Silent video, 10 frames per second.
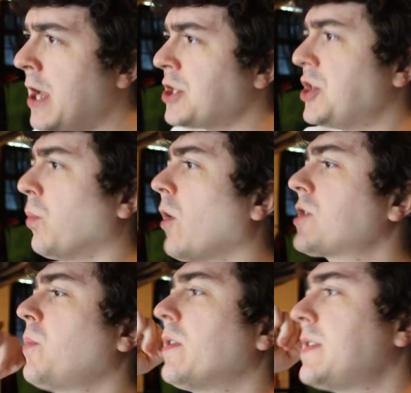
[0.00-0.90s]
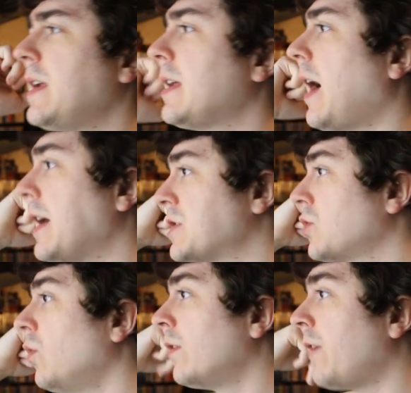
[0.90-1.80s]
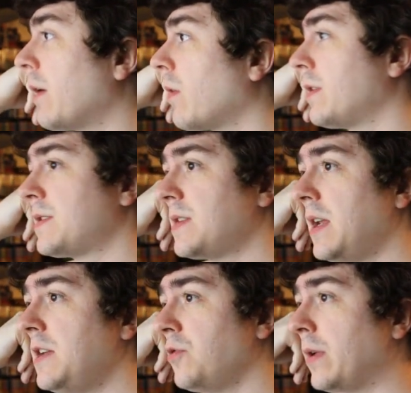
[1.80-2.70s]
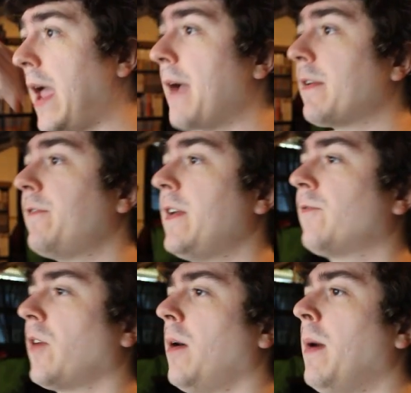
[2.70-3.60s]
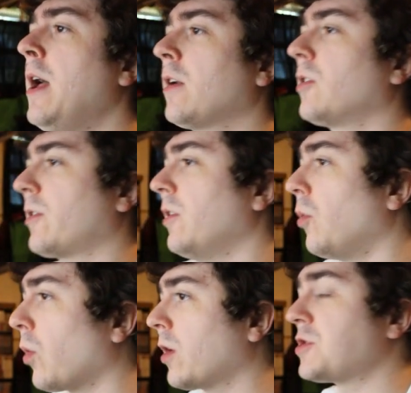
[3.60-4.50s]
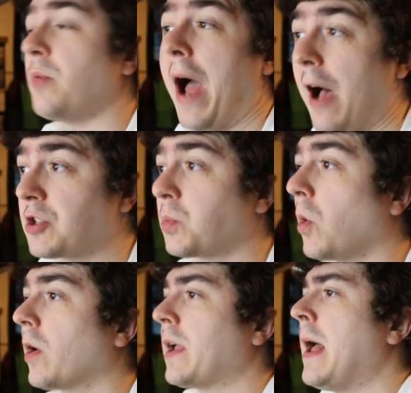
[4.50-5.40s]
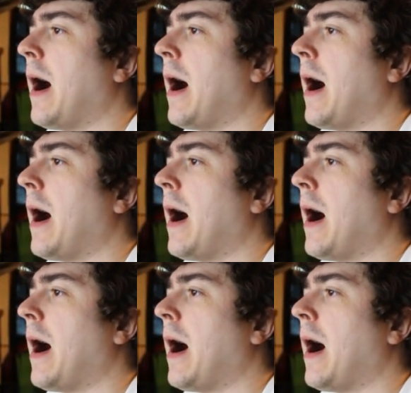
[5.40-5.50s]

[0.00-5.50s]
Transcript: She works while attending high school in Bayron City, doing everything from clerical work to housework.